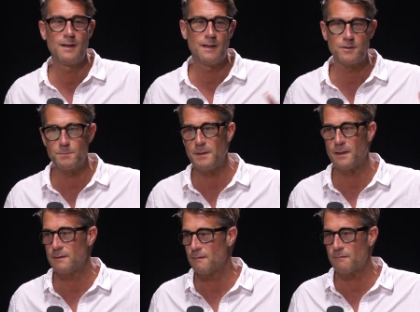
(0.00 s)
and it should be
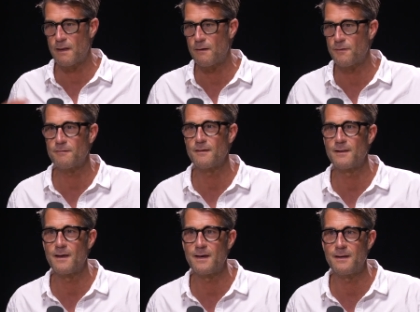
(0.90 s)
like this, let all the
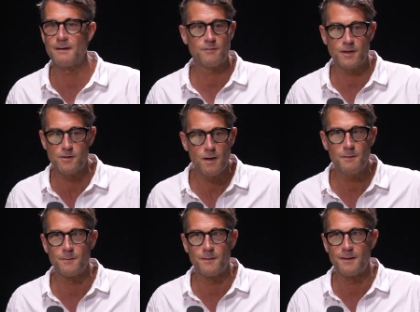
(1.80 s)
sunlight in. I was like,
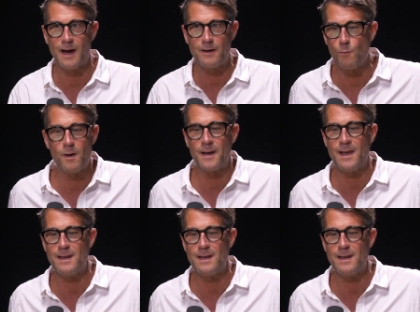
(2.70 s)
no, I don't want